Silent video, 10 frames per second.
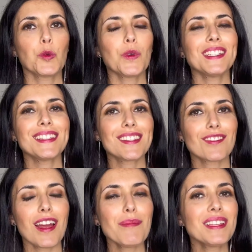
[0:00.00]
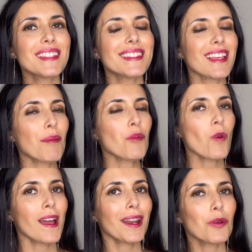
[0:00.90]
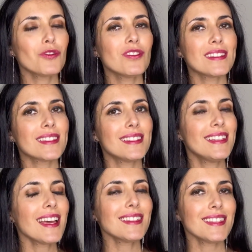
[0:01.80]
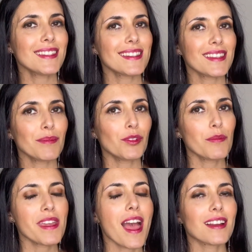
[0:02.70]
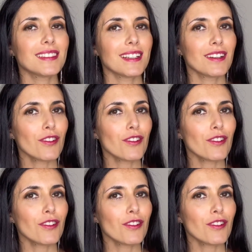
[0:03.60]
When describing someone who just doesn't seem to be acting